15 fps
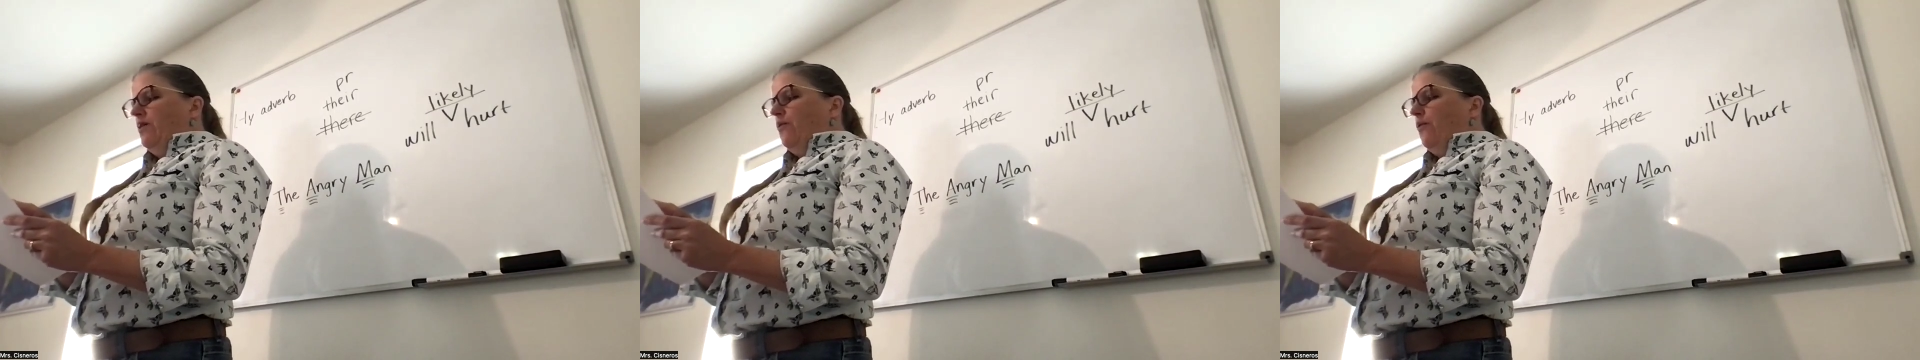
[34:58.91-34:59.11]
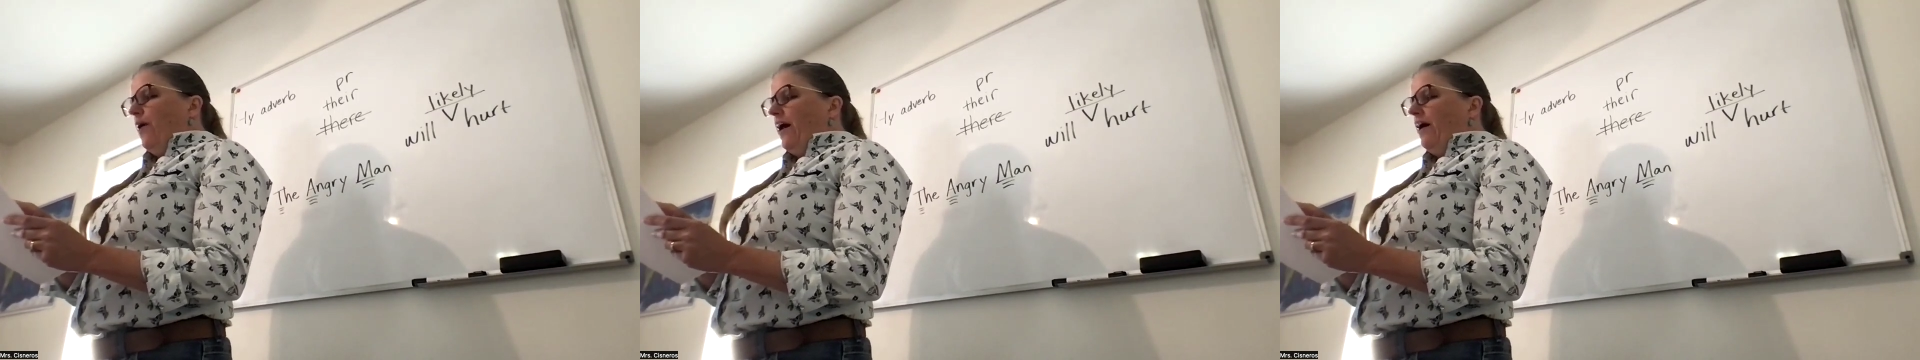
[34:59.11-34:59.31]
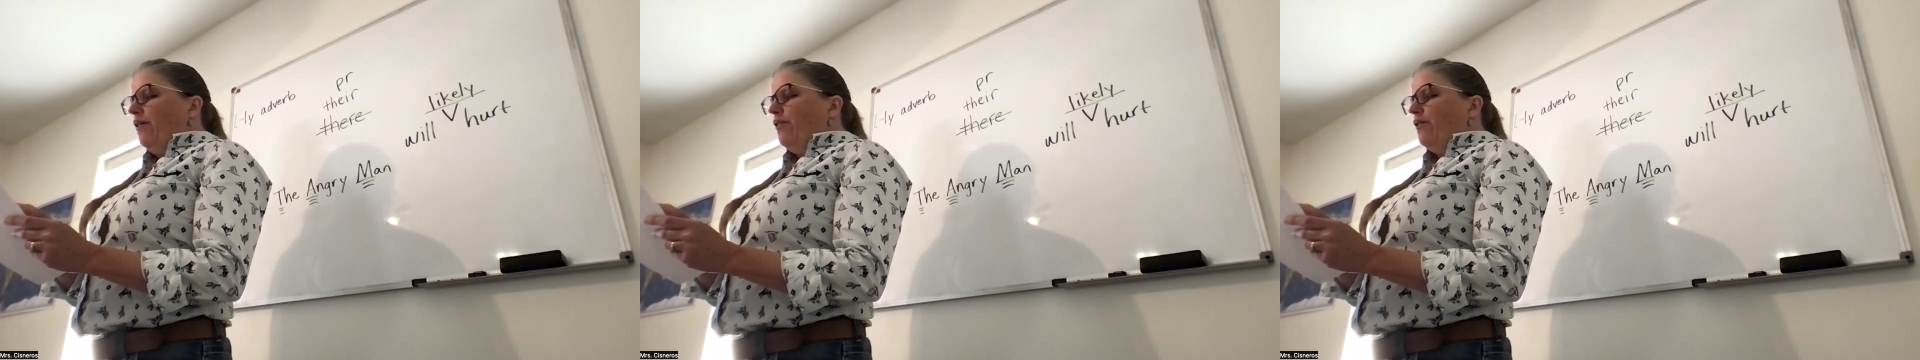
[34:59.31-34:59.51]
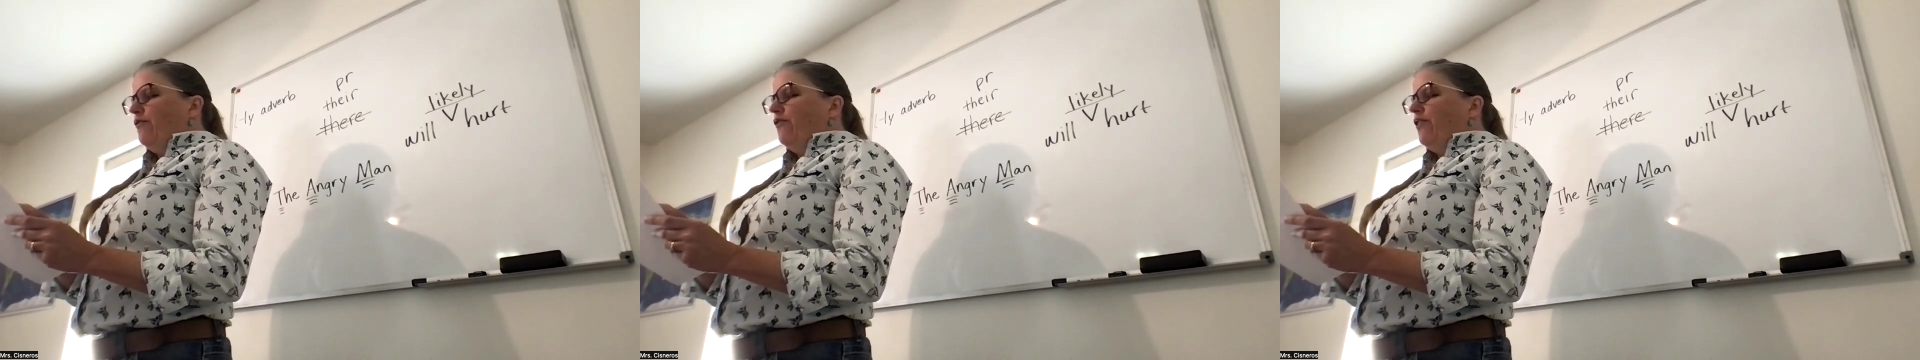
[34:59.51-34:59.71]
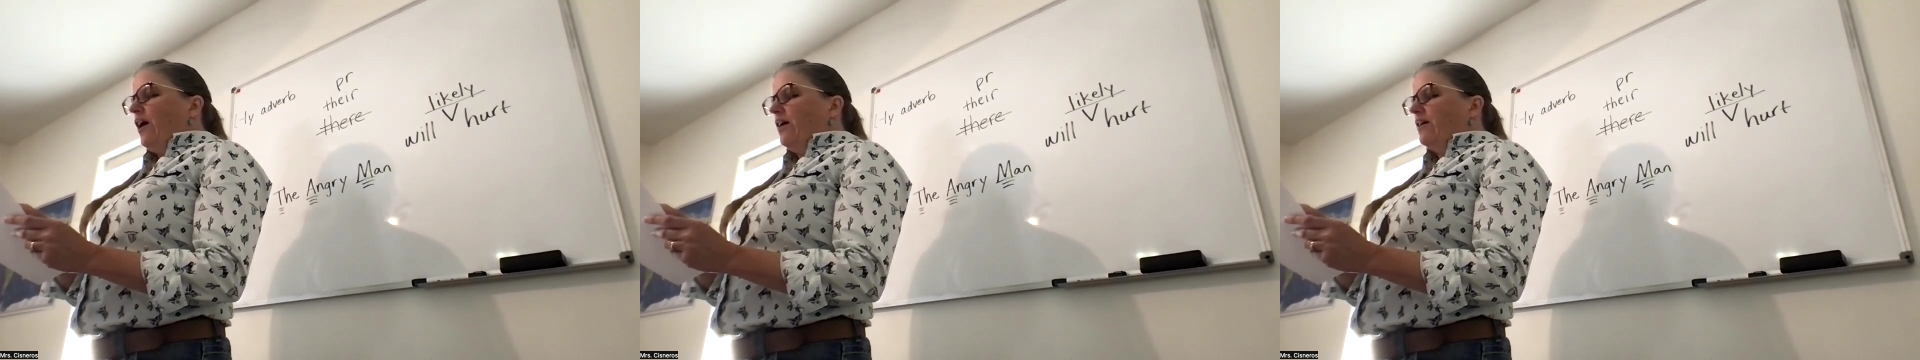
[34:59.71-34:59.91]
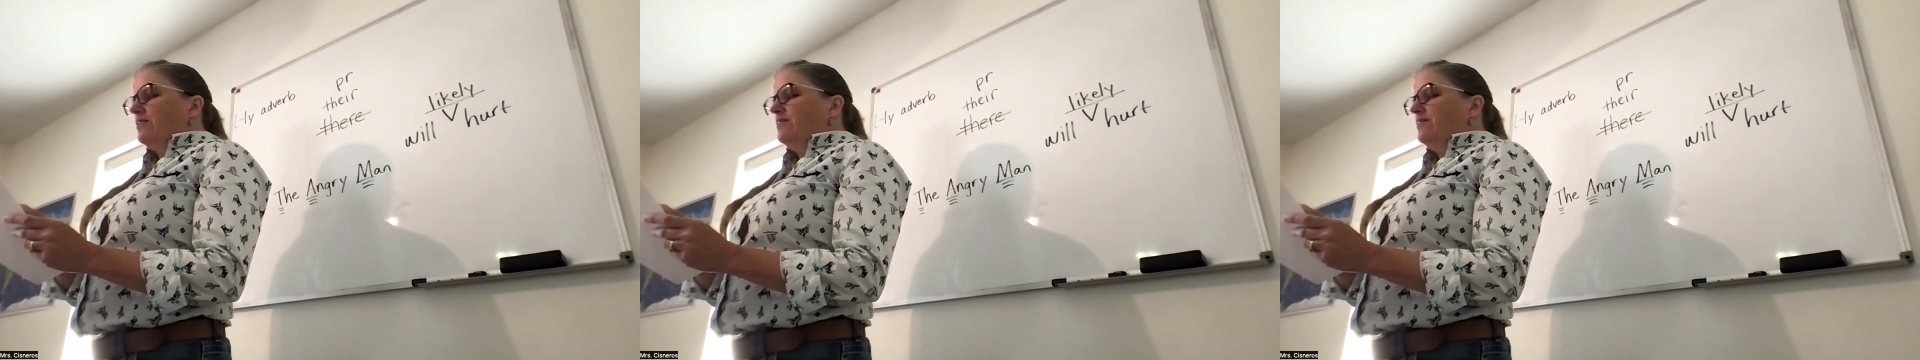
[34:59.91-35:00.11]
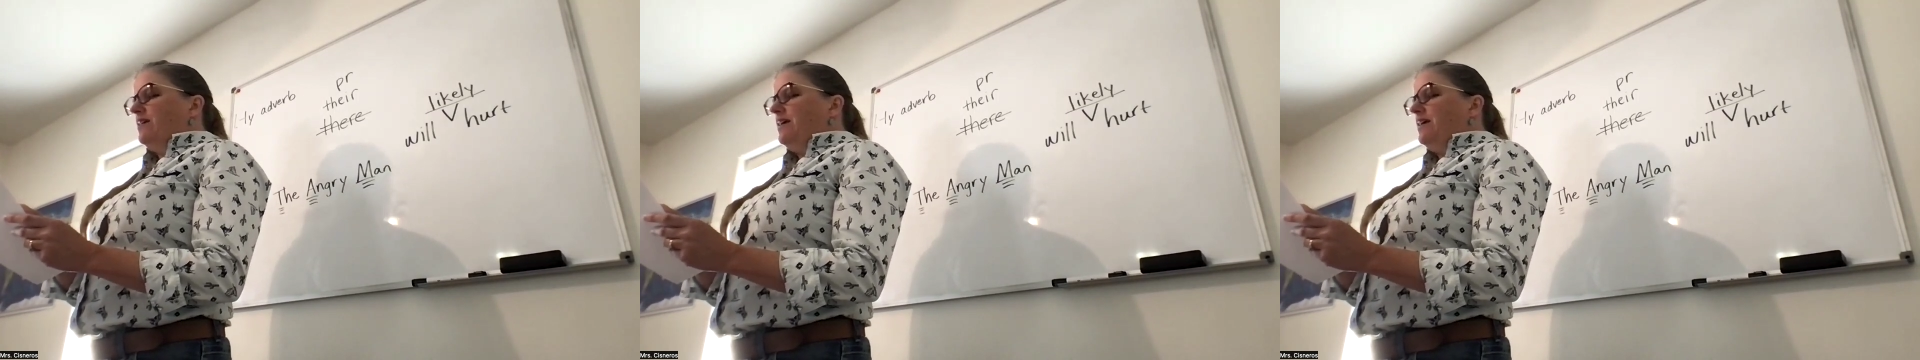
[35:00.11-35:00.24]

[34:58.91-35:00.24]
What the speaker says: While the fox